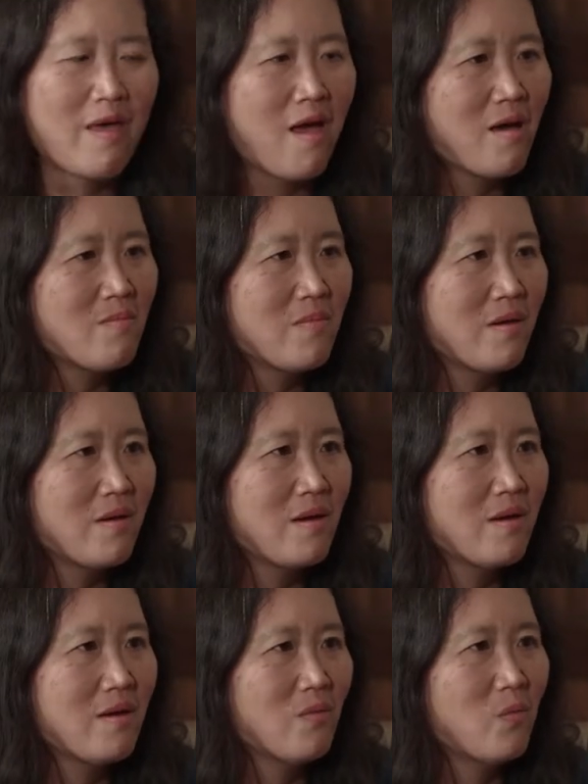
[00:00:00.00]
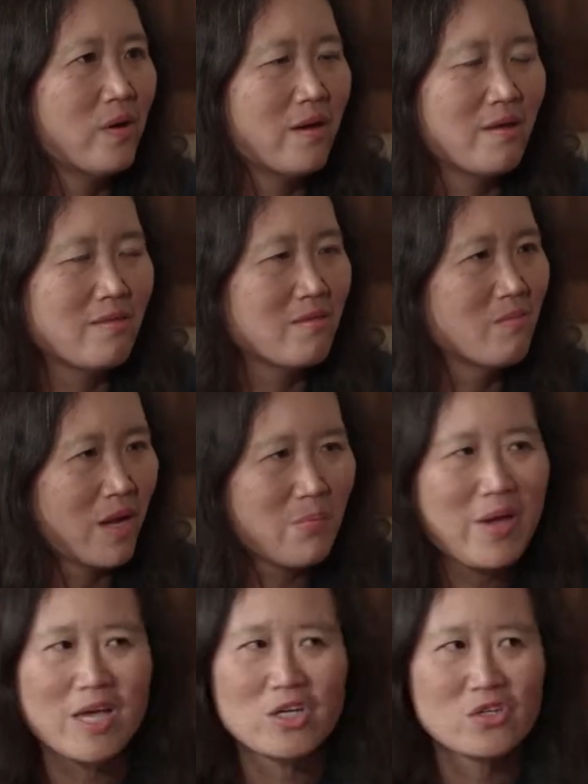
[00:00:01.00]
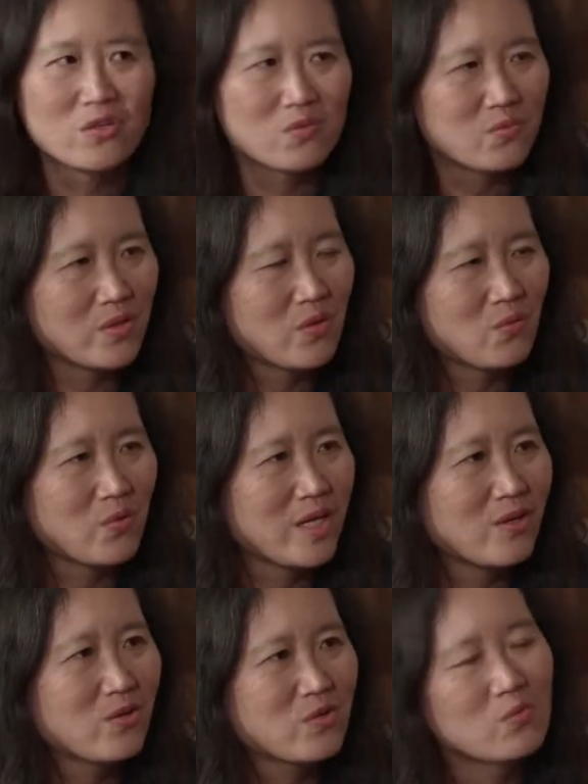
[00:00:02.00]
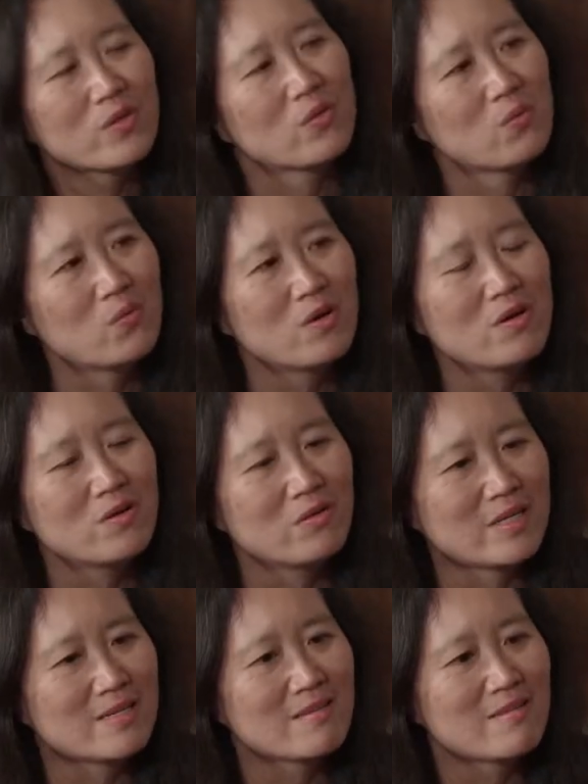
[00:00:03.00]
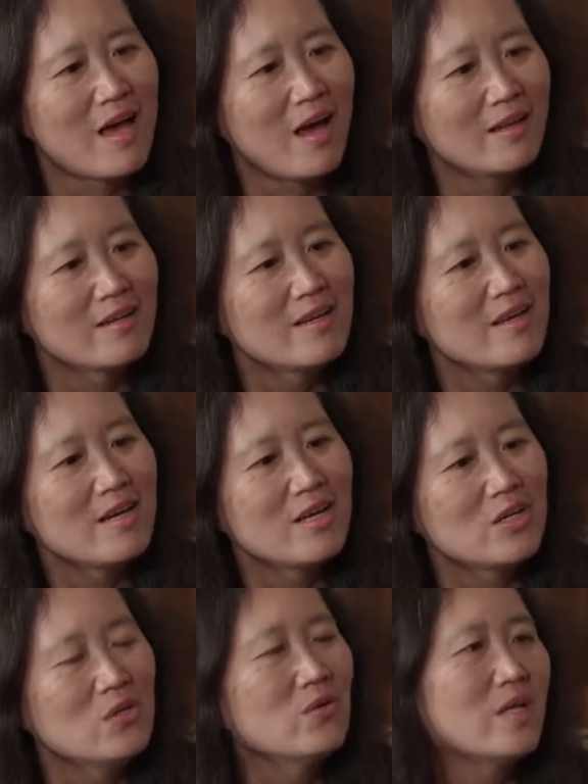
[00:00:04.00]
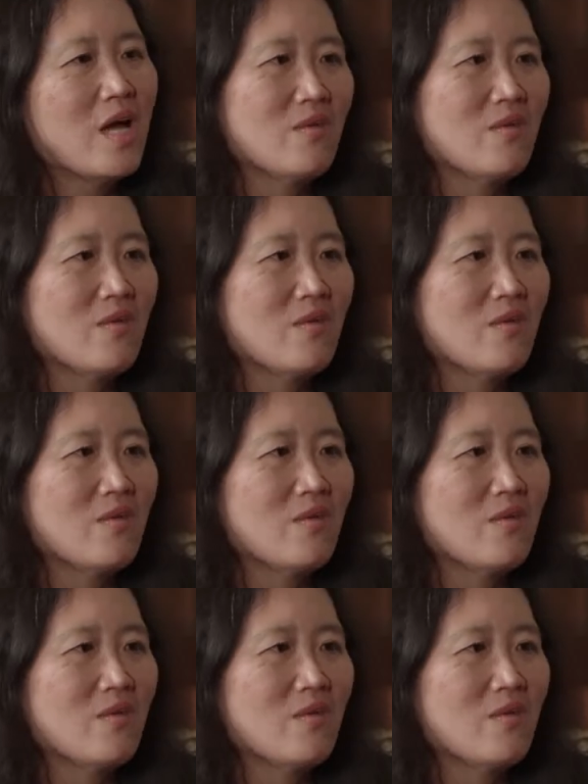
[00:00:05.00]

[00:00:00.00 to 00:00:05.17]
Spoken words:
them, with my patients, with the readers, with the world, is that you can